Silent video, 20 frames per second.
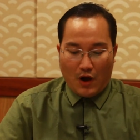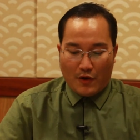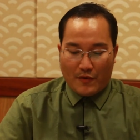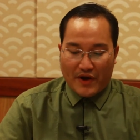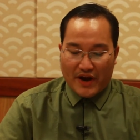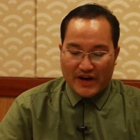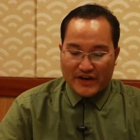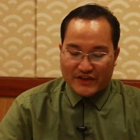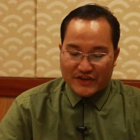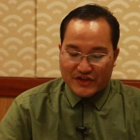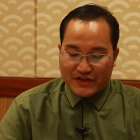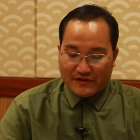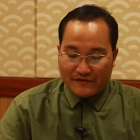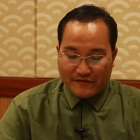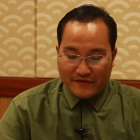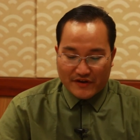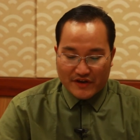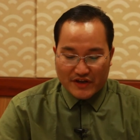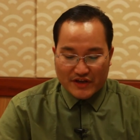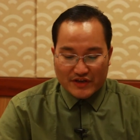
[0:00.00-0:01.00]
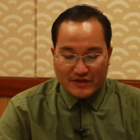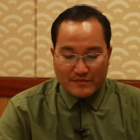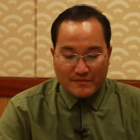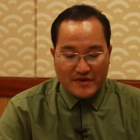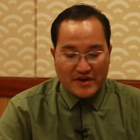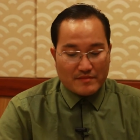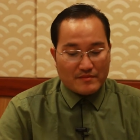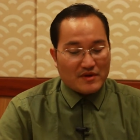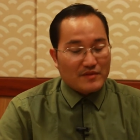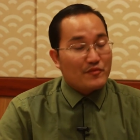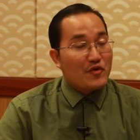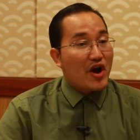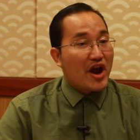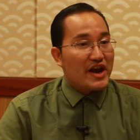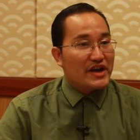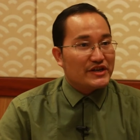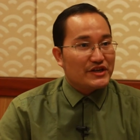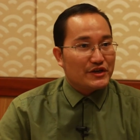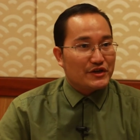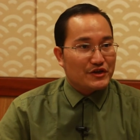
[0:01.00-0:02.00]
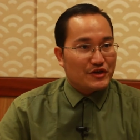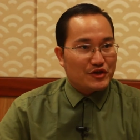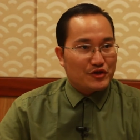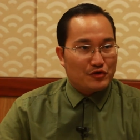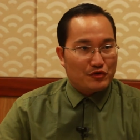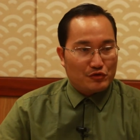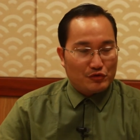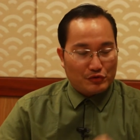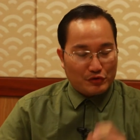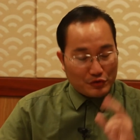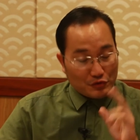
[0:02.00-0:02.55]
All right, Stephen, Myanmar prior to